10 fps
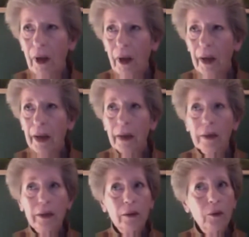
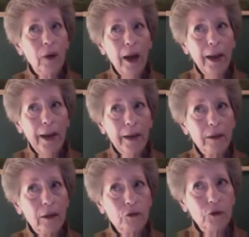And I
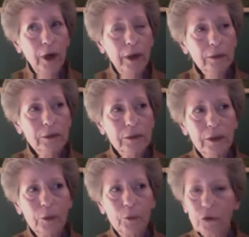had a child.
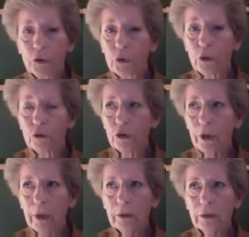It was a girl
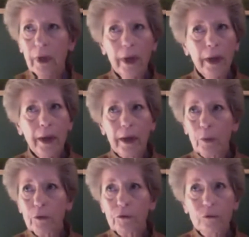child. And I
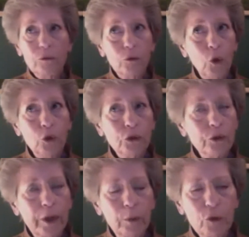was told her
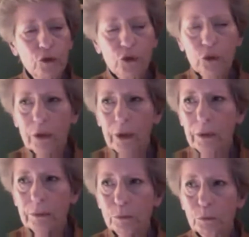name was Julie.
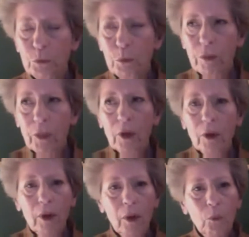
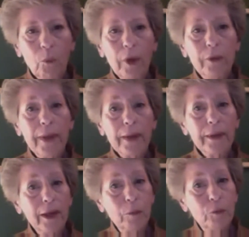Well, that
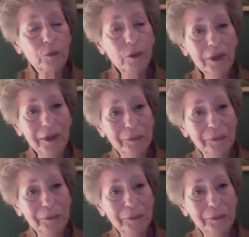came to me.